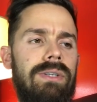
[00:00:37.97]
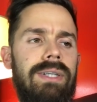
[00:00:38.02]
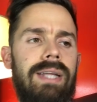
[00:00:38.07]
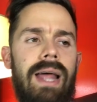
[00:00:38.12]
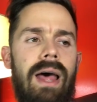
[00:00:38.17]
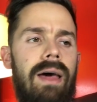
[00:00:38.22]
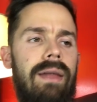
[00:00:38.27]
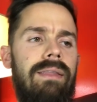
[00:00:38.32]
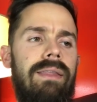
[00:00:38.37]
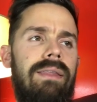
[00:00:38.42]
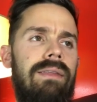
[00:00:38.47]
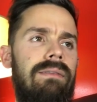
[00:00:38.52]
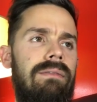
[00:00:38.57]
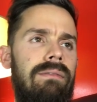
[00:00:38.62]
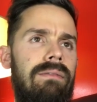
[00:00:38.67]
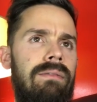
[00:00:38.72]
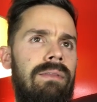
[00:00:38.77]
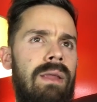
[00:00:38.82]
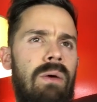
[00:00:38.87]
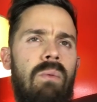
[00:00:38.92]
That
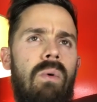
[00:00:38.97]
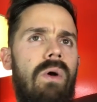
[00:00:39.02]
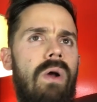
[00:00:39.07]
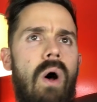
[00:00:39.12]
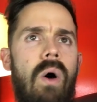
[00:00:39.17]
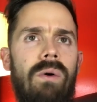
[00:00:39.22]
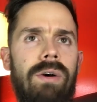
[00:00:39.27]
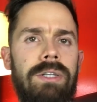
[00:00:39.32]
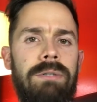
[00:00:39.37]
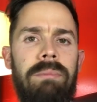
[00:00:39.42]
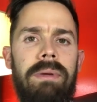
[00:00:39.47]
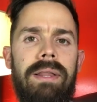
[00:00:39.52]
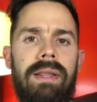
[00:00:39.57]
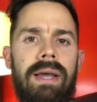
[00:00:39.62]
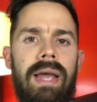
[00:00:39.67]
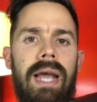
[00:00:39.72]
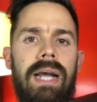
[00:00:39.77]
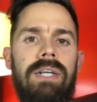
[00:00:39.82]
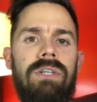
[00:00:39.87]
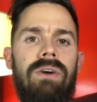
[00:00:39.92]
that won't always be the
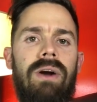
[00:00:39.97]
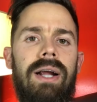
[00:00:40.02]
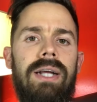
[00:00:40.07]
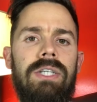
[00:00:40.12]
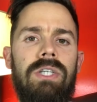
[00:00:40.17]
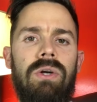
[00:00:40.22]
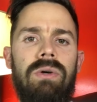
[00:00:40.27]
case, right?